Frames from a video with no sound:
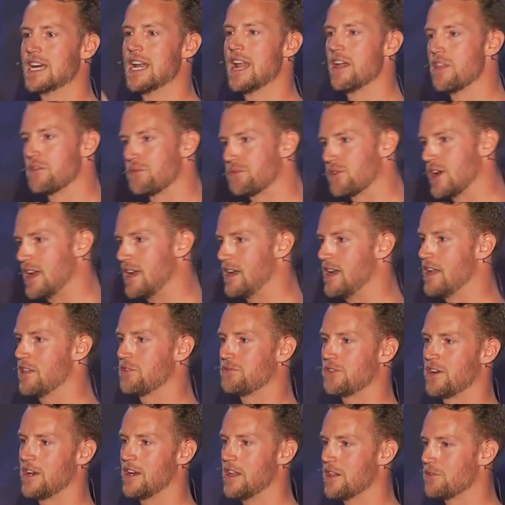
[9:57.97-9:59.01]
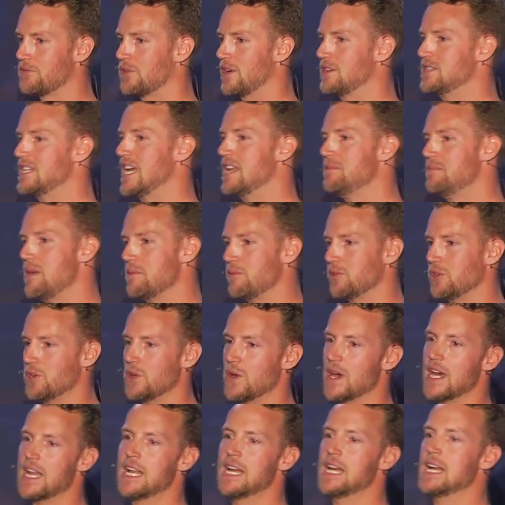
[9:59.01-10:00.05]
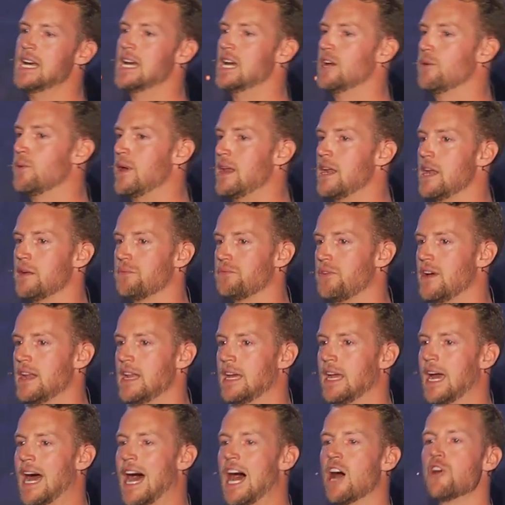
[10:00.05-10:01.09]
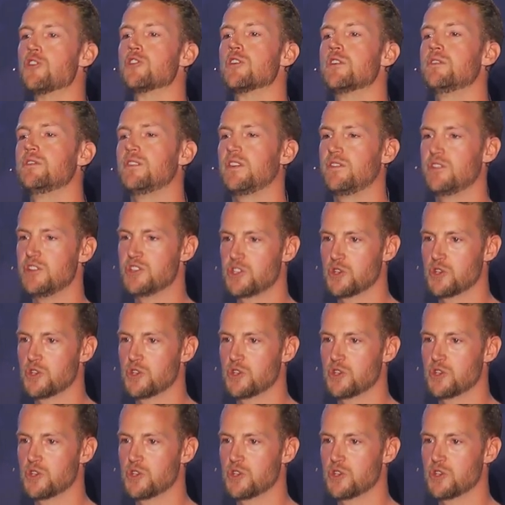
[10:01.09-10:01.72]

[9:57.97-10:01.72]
Another friend, another friend, another friend, 10 people do it. We ended up funding 150